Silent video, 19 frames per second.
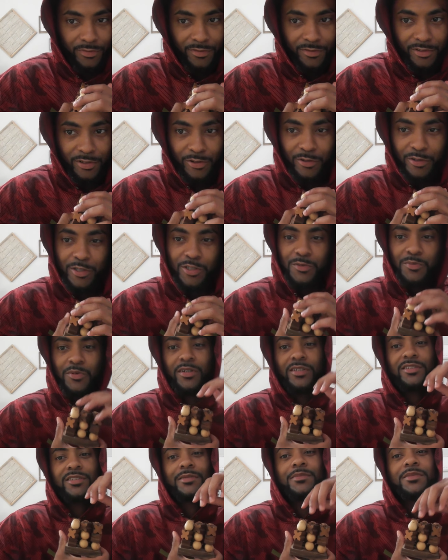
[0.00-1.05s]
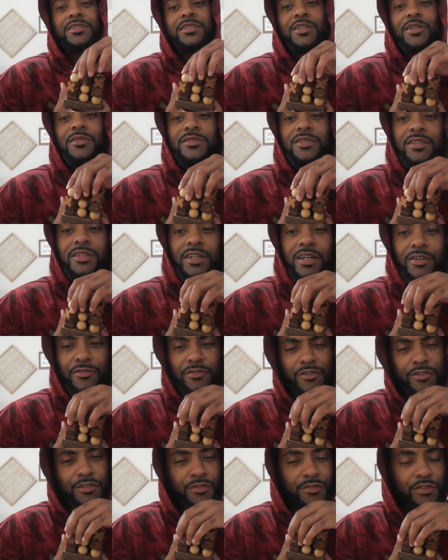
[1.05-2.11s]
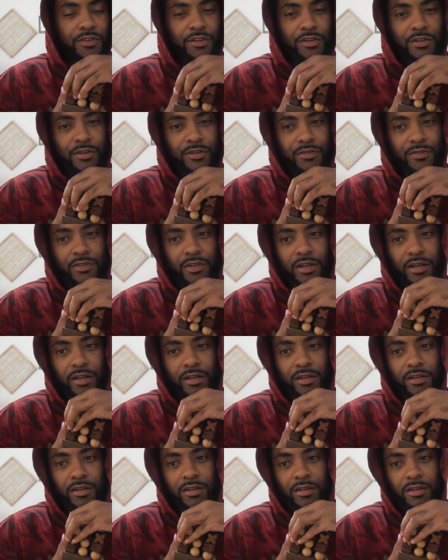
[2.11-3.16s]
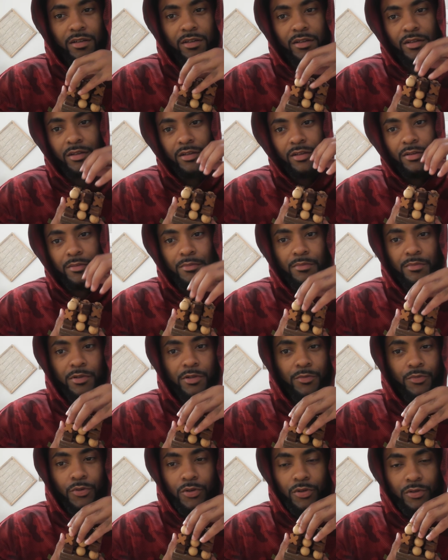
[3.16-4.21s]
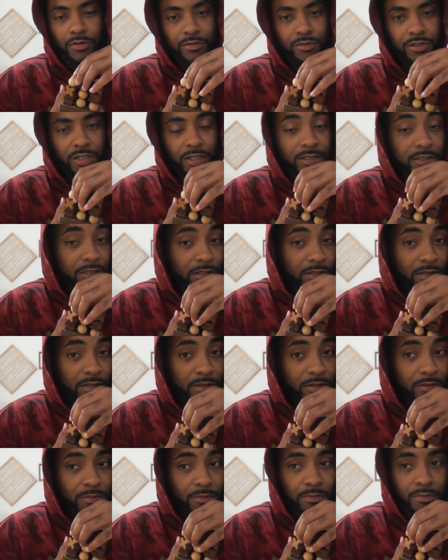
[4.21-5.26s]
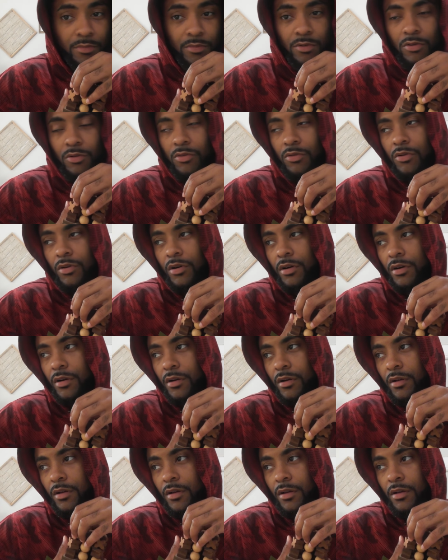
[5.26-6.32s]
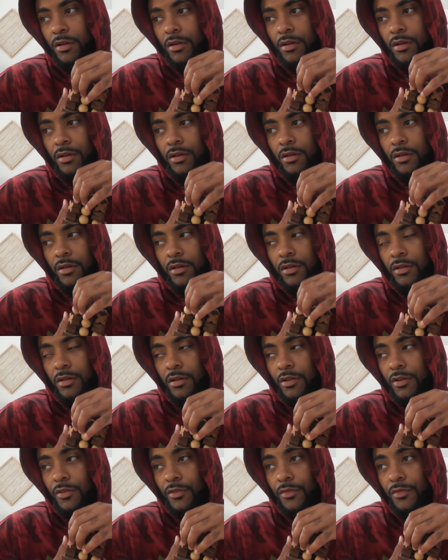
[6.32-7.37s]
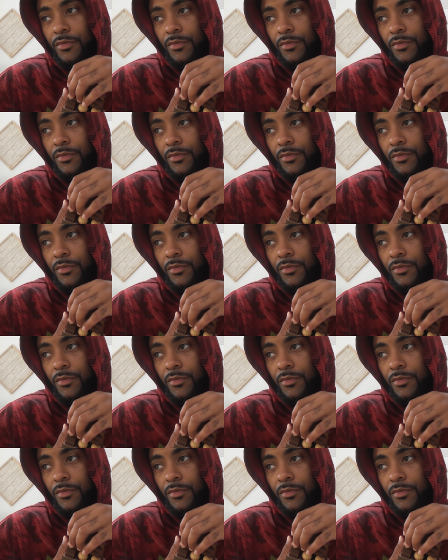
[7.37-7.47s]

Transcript: don't express themselves enough for fear of, like, people judging them or, you know,